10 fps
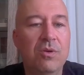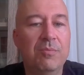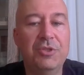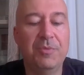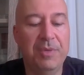
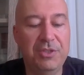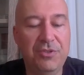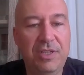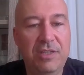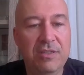bishop
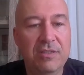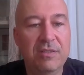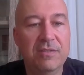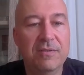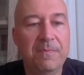h3.
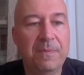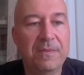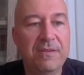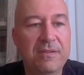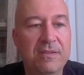
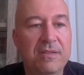Yeah.